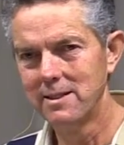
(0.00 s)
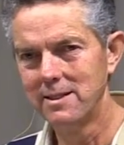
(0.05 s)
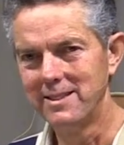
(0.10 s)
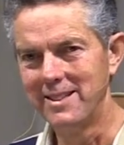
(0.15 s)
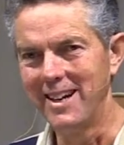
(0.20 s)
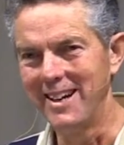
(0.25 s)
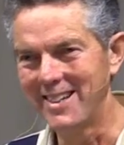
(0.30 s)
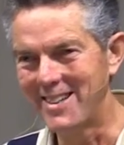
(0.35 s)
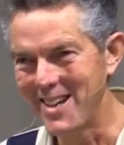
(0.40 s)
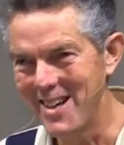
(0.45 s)

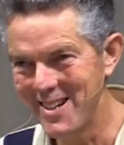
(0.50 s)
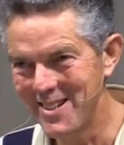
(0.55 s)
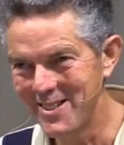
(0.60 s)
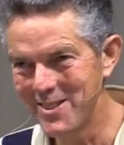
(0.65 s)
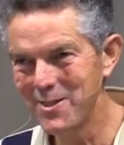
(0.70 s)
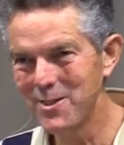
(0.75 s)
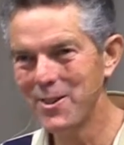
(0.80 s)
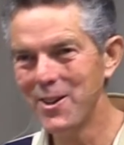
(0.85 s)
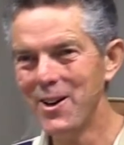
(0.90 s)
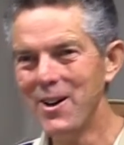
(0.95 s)
Can
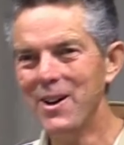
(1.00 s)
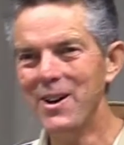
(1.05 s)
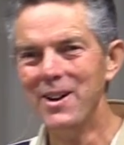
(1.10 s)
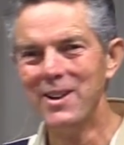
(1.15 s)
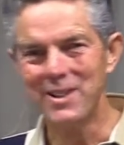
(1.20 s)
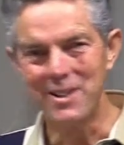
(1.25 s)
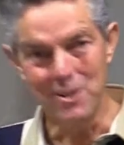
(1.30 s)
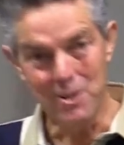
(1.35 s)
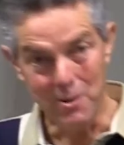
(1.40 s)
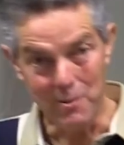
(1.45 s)
you
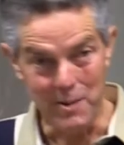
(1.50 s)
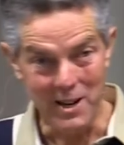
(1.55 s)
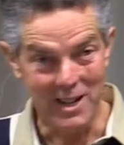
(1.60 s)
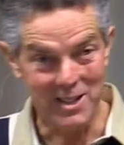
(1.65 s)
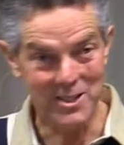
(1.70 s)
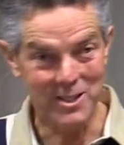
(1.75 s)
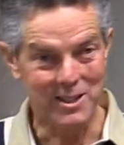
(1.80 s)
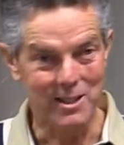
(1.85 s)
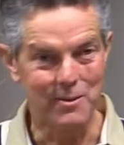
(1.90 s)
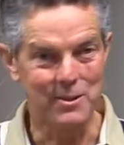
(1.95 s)

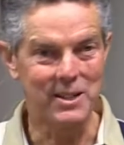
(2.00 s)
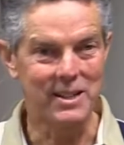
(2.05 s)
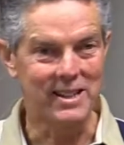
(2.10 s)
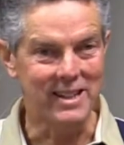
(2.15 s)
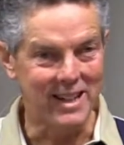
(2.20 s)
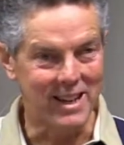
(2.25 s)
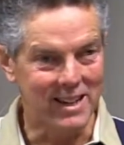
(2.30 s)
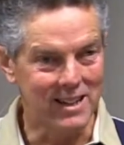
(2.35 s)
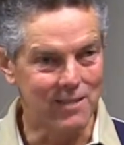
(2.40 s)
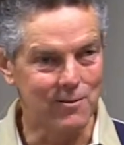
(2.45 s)
imagine coming to
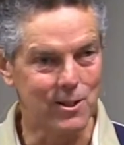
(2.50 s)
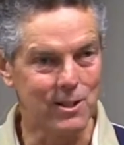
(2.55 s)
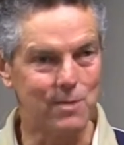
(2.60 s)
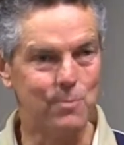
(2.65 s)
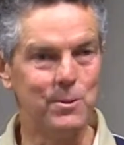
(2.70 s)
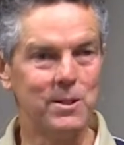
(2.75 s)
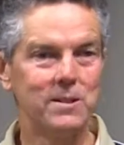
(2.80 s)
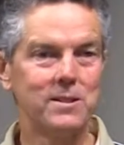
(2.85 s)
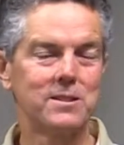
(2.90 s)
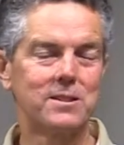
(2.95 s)
the end of a
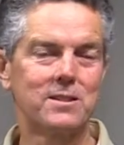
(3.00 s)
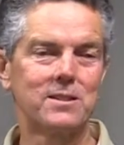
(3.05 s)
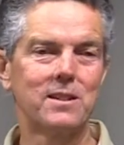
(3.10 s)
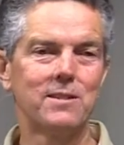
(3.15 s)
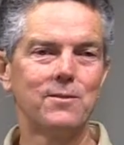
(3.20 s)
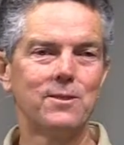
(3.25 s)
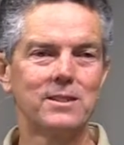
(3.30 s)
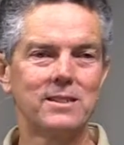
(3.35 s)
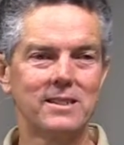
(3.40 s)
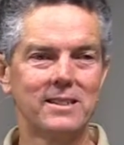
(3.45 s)
communion
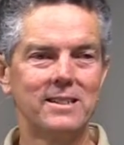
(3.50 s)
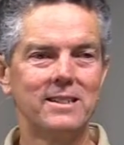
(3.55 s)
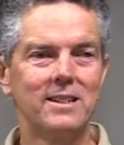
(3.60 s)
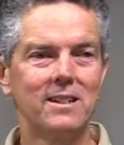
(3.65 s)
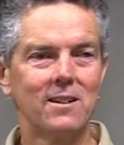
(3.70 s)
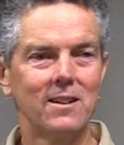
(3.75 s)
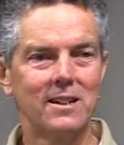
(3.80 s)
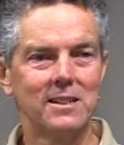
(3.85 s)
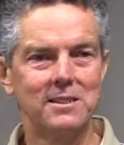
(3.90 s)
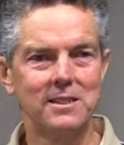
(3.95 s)
service and
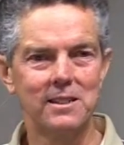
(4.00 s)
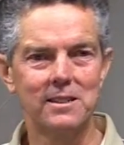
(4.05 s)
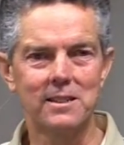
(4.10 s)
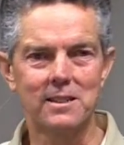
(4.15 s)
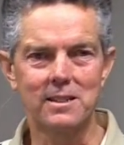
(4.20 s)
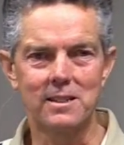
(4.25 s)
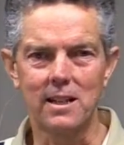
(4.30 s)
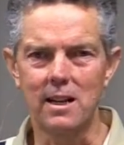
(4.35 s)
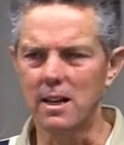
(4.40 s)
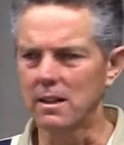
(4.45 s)
hearing
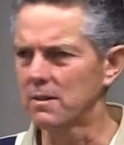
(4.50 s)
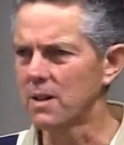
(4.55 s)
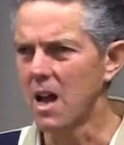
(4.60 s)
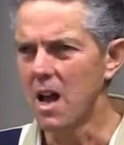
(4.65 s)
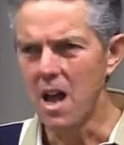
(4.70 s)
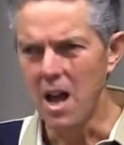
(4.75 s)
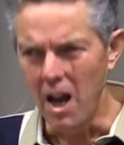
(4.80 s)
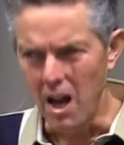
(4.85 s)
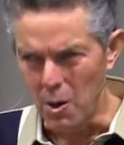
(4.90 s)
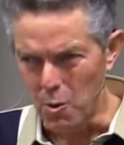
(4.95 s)
Jesus say,
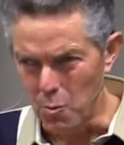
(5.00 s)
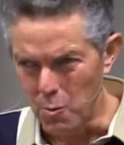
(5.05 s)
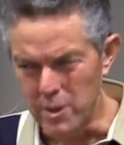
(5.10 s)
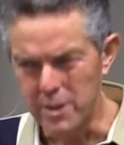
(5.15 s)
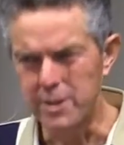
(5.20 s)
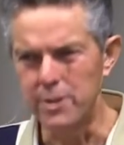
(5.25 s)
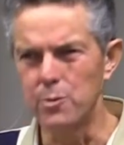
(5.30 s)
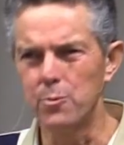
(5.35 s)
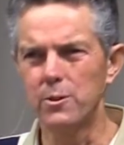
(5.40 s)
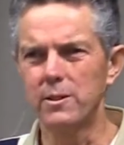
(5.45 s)
I
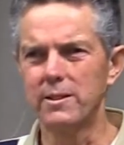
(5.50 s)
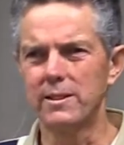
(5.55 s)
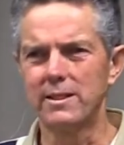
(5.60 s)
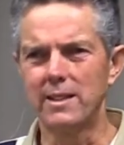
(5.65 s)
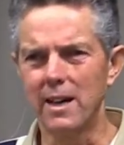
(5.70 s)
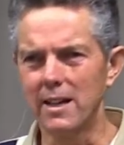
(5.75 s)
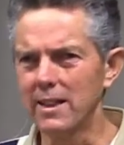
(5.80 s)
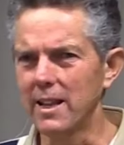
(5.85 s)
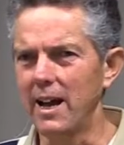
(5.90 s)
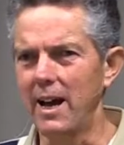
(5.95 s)
wish you wouldn't have
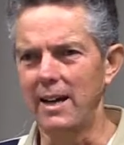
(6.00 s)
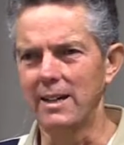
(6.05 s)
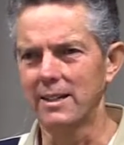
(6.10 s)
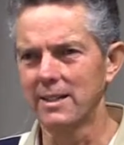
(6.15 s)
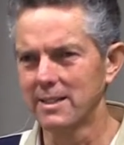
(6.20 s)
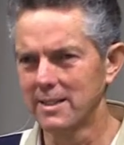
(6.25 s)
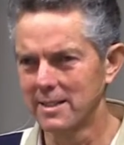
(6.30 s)
done that?